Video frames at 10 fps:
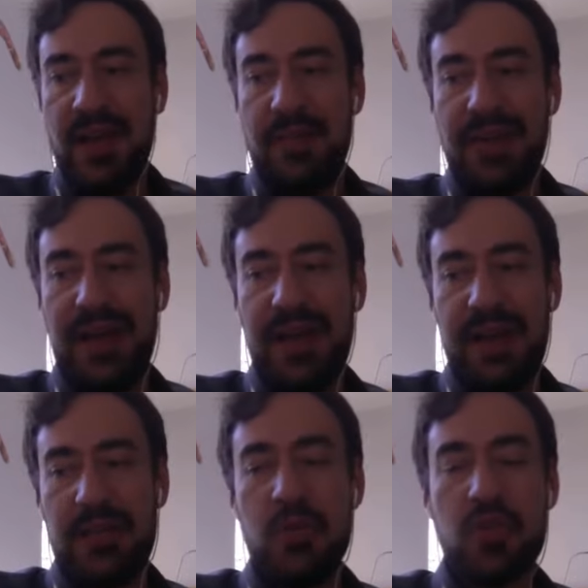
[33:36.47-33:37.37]
But uh,
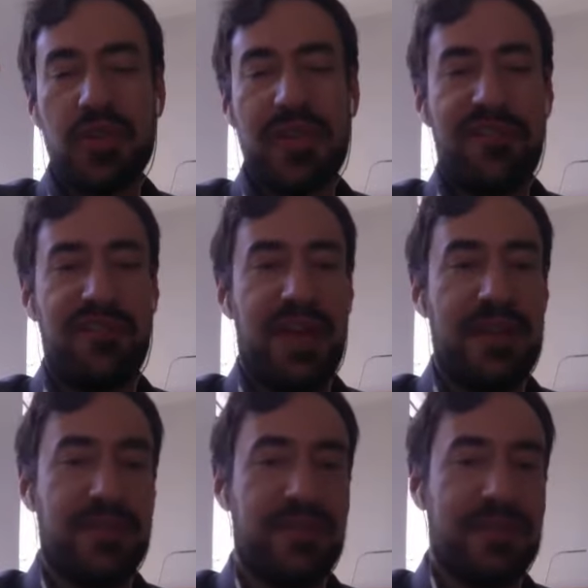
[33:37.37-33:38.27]
usually, I find
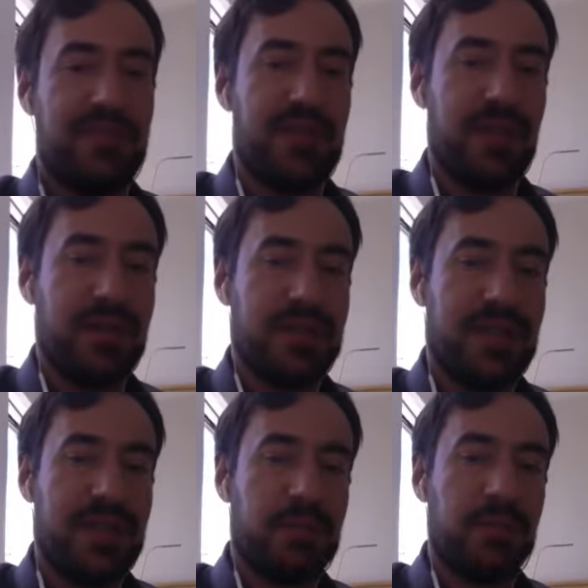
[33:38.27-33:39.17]
that this fear is
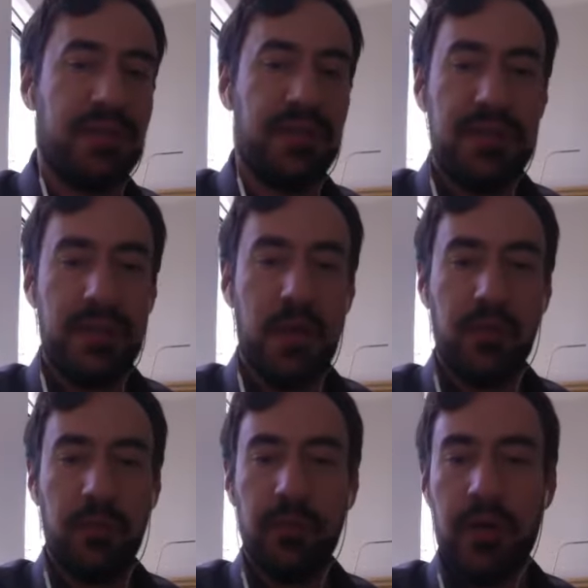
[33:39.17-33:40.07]
like completely
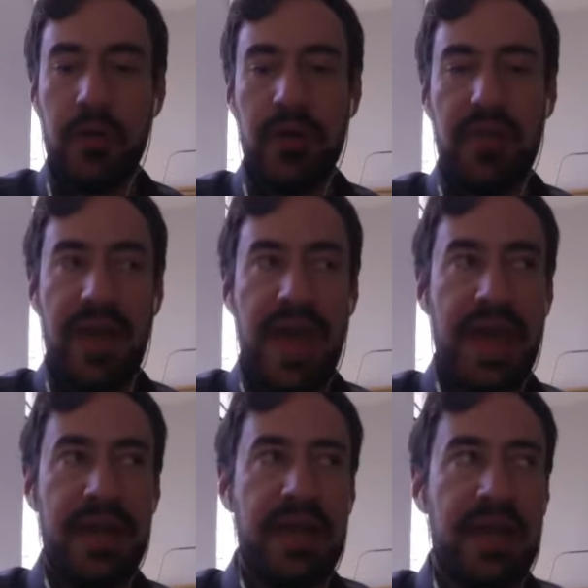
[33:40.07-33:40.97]
overblown, and
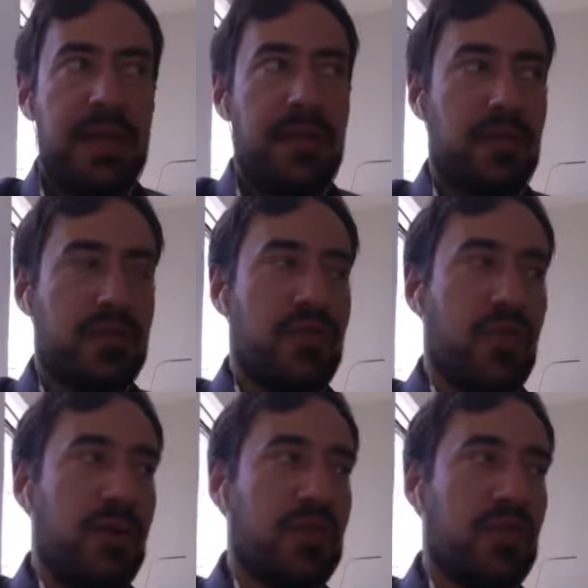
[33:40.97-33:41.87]
that there's so
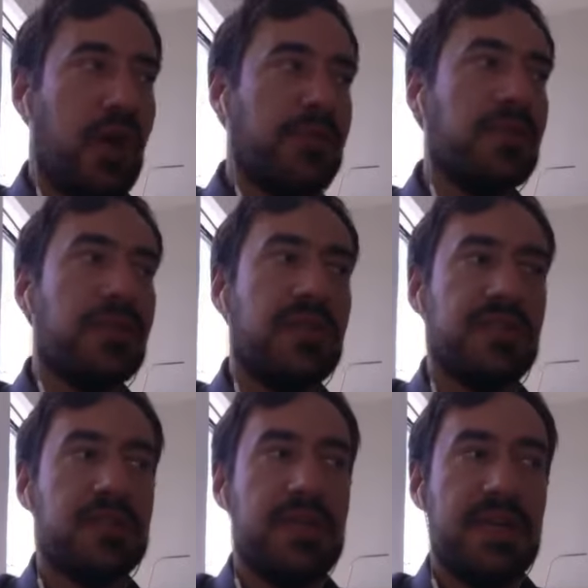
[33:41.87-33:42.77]
much opportunity
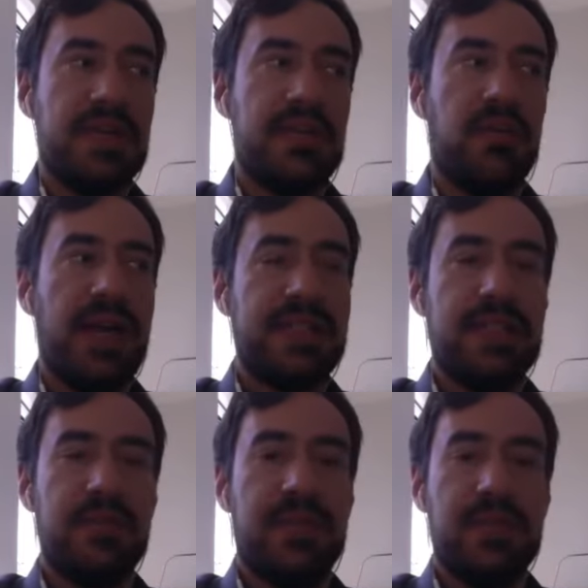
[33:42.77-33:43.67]
that's being
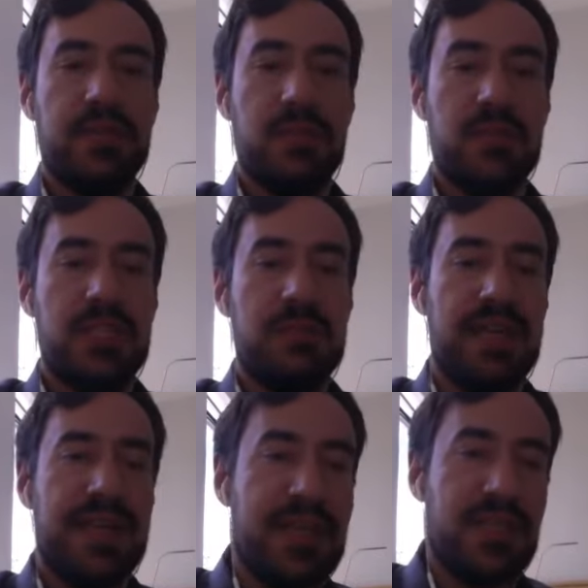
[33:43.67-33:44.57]
neglected because there's these
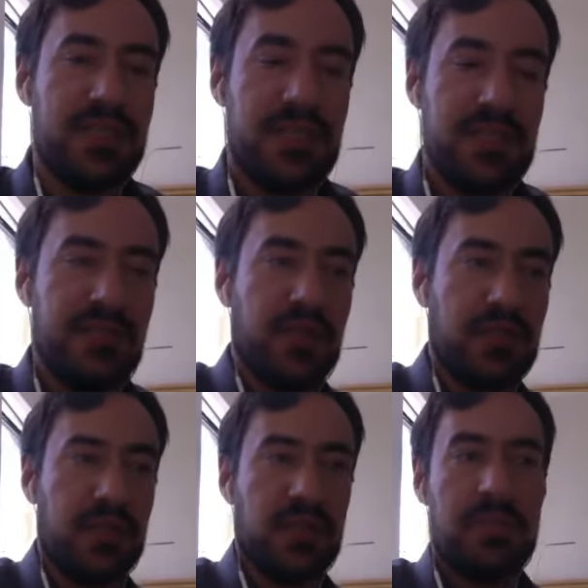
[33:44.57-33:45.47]
big agencies that have done
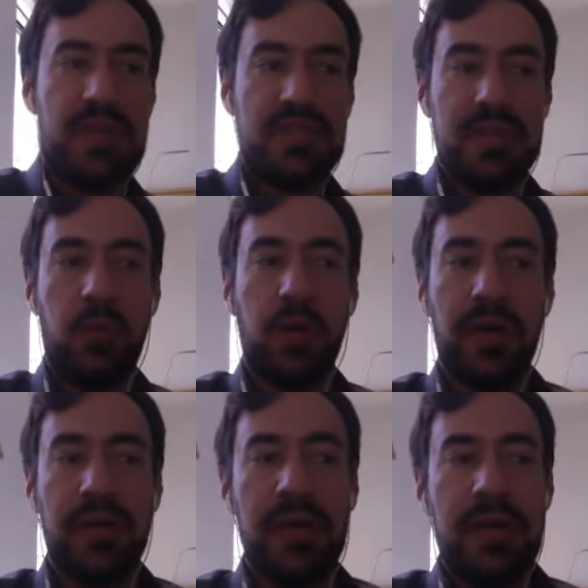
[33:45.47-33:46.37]
such amazing
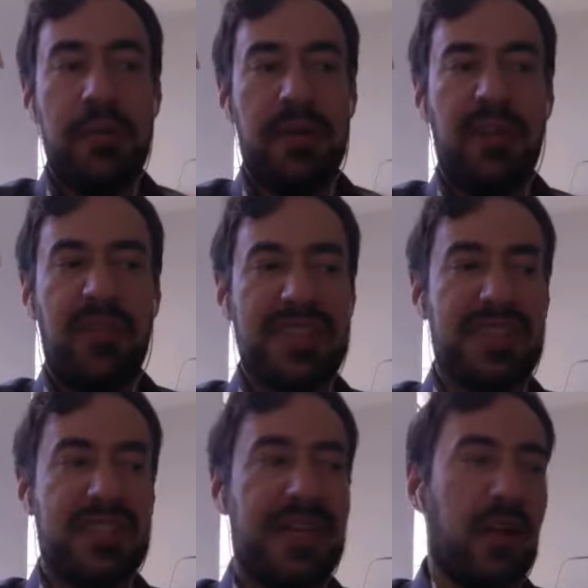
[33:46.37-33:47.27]
work but unless
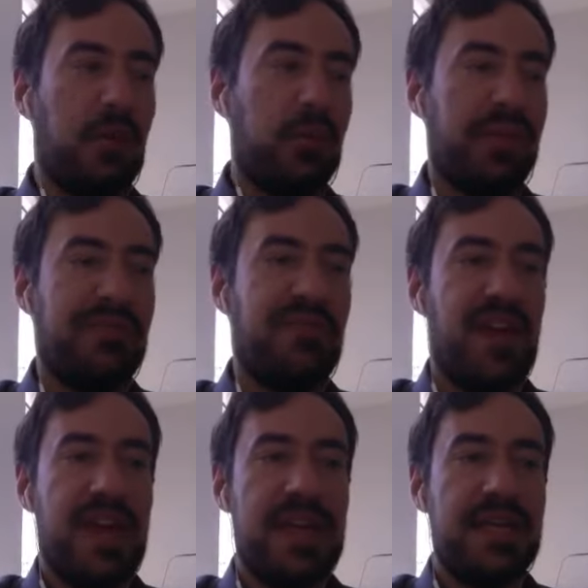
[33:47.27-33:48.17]
it's like a really
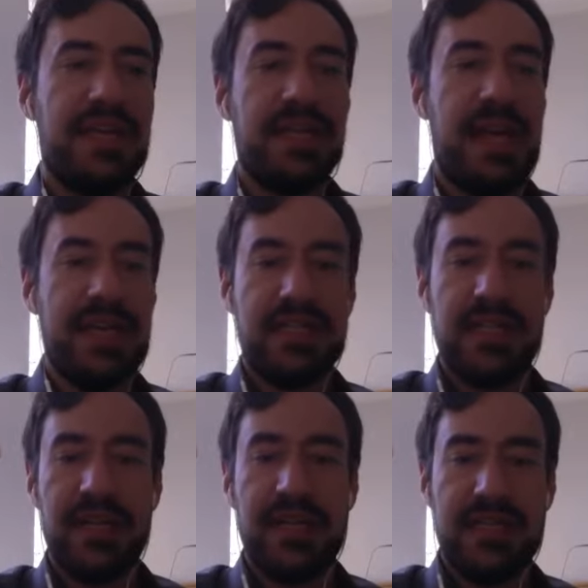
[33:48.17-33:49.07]
vague case
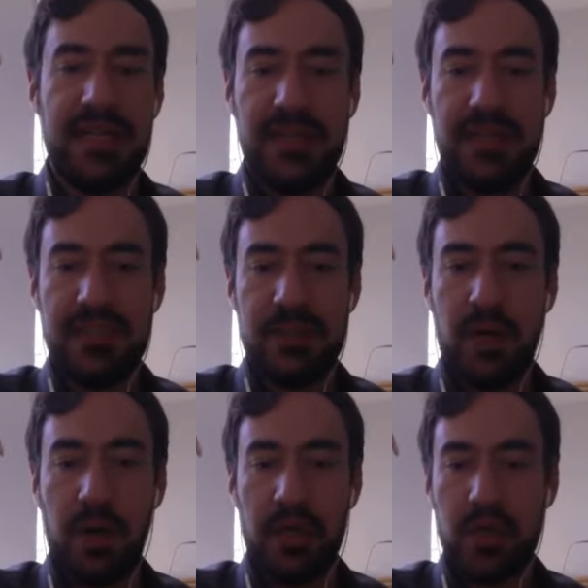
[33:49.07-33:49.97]
study sitting on some
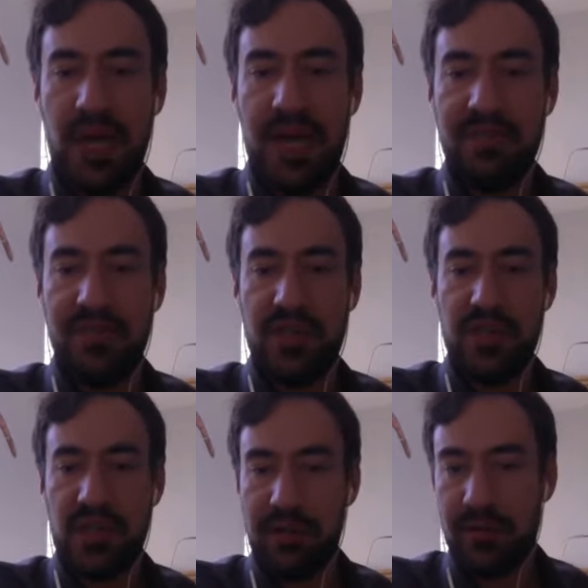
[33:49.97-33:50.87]
hard drive that they
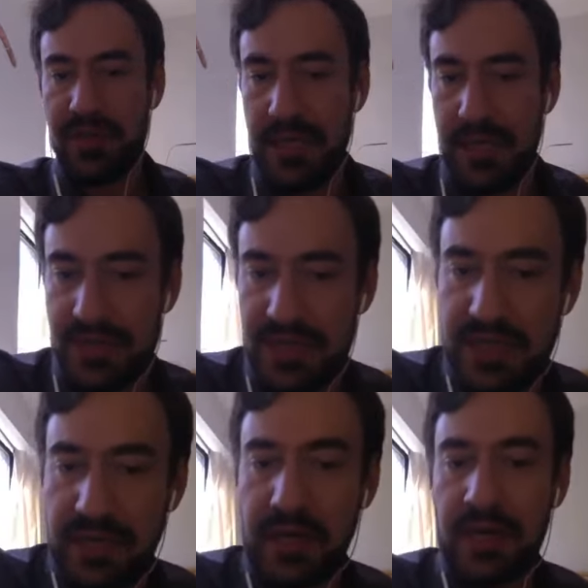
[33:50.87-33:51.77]
share three times a
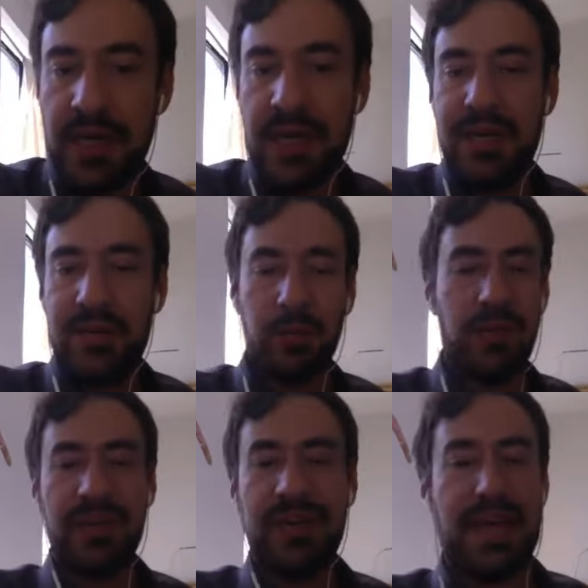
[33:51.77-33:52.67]
year they're
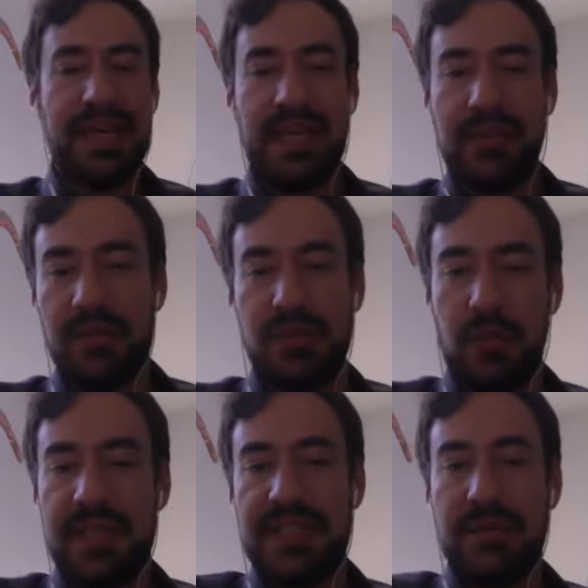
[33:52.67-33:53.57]
really not getting those
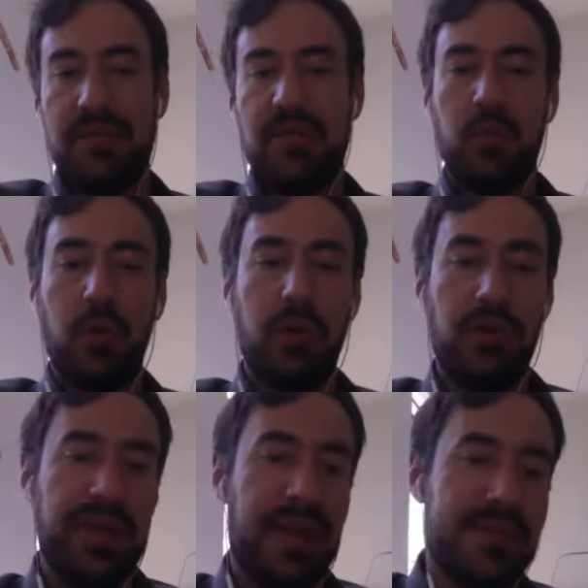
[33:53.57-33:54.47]
stories out to the world
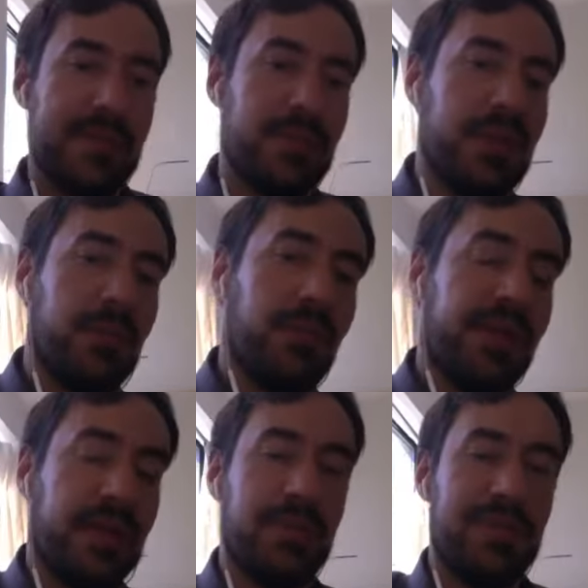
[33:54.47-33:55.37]
and out to people that
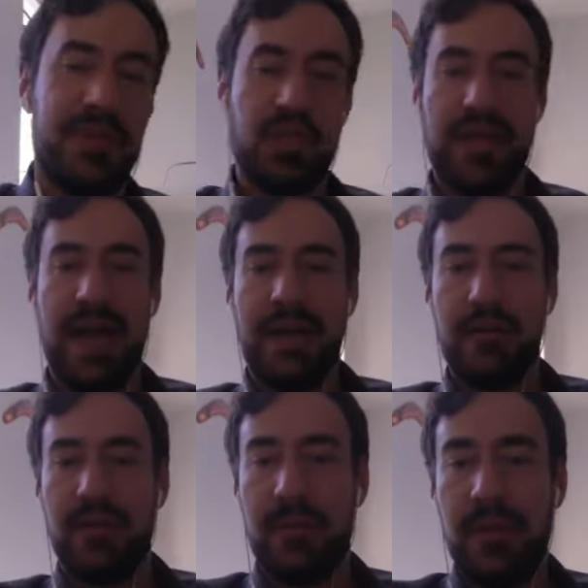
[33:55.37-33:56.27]
could potentially hire
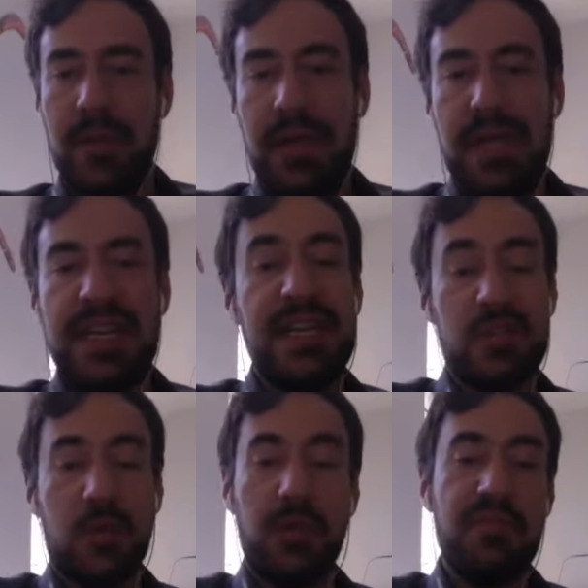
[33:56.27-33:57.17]
them in any
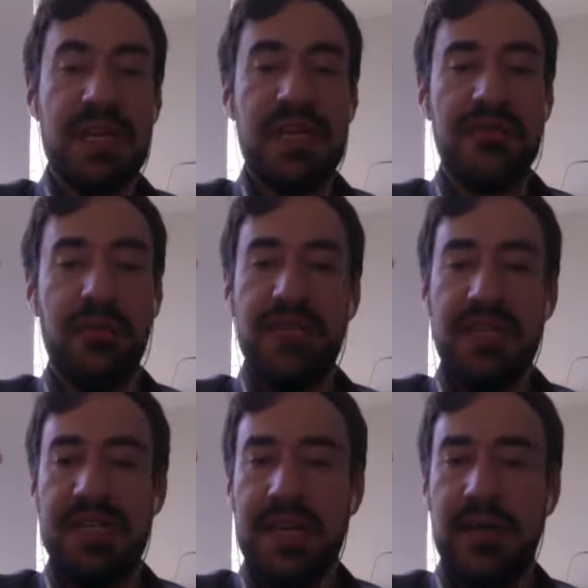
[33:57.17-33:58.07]
sort of meaningful
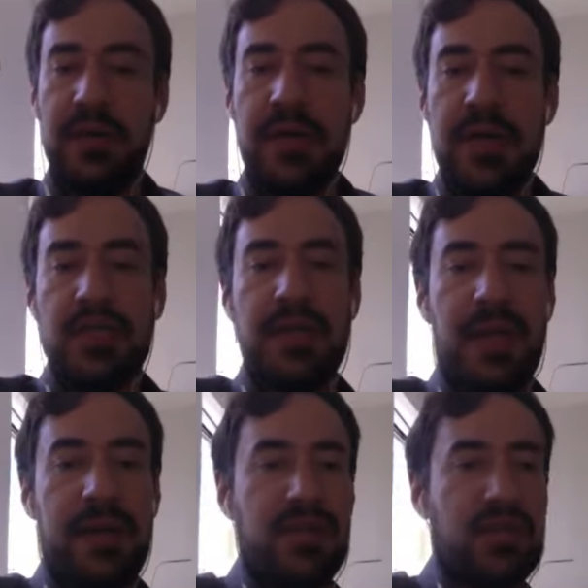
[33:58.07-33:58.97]
detail so
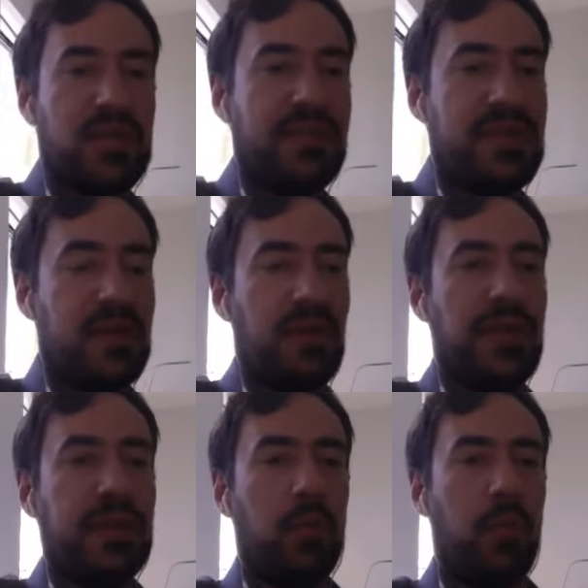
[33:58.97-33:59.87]
i'd just love to hear
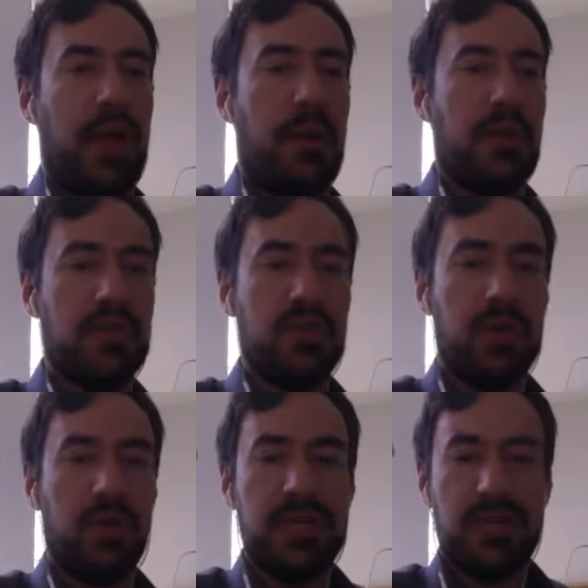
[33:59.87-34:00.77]
like how much you
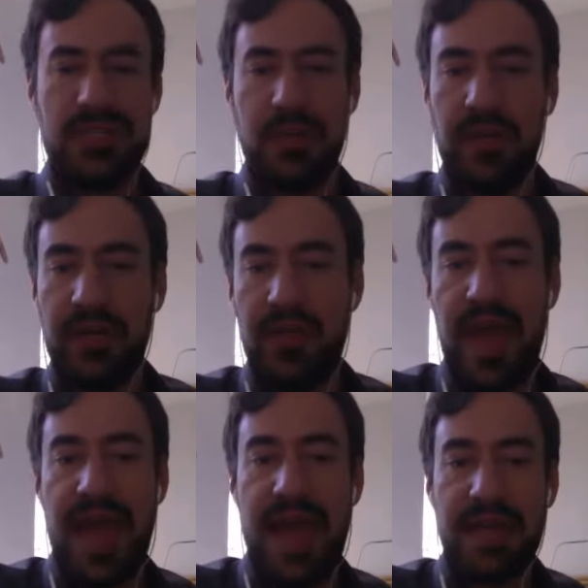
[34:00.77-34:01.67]
agree disagree on
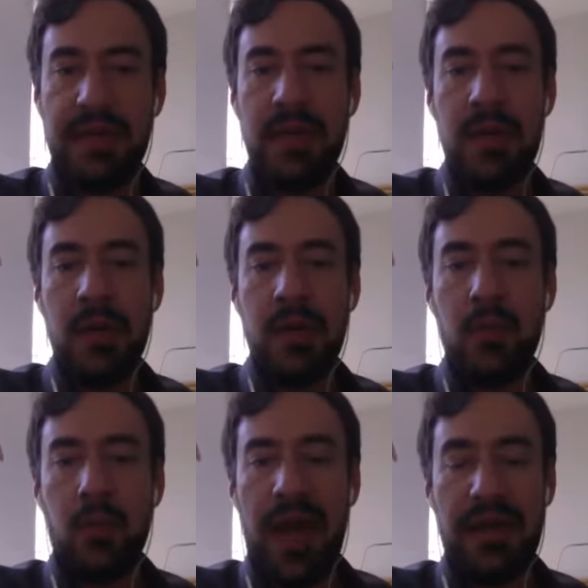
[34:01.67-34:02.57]
that and
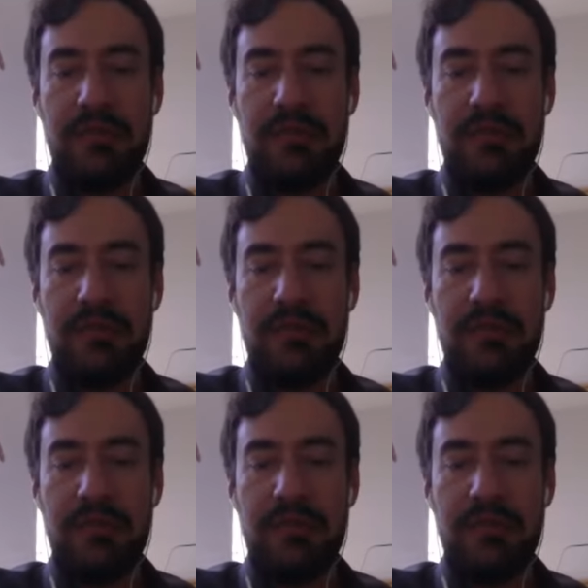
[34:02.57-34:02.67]
how